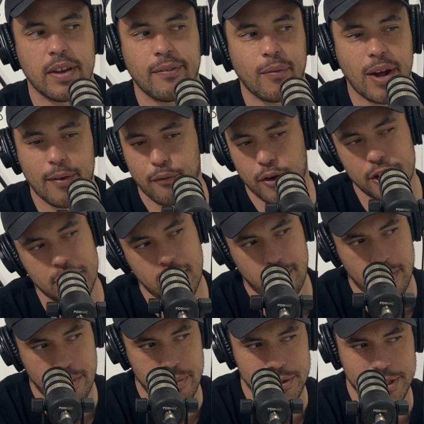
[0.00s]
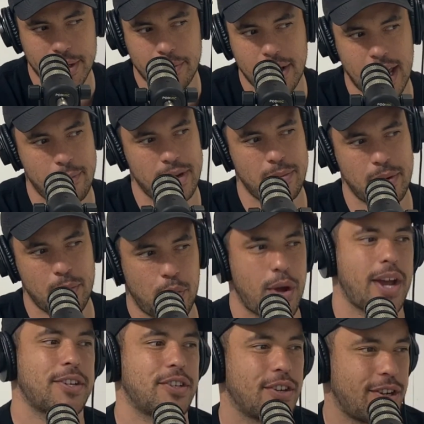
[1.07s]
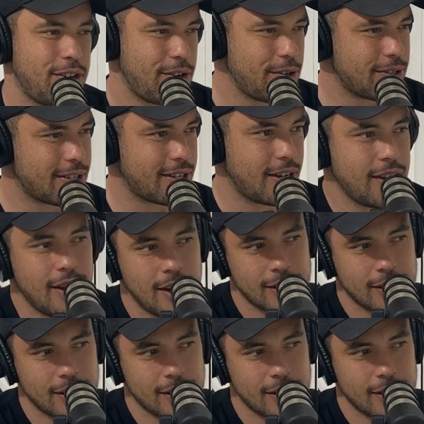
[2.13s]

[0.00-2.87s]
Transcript: If you give away a free gym membership, how many people are actually going to use it?